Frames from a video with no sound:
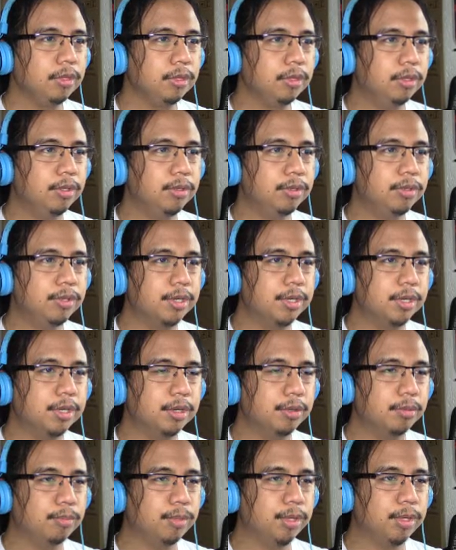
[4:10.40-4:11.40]
You drink
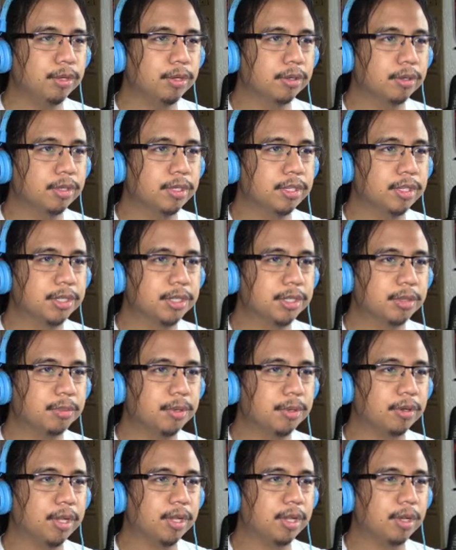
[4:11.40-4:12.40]
beer just
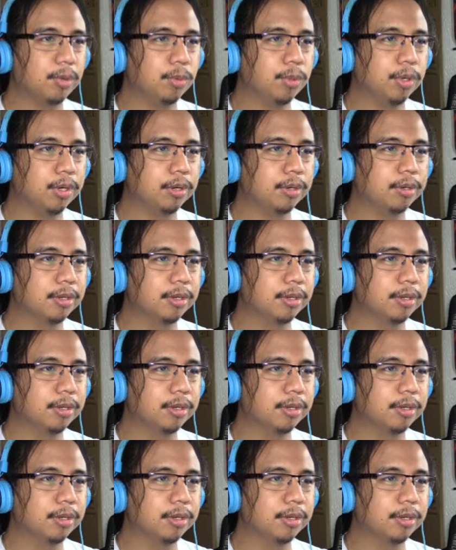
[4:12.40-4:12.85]
about anywhere.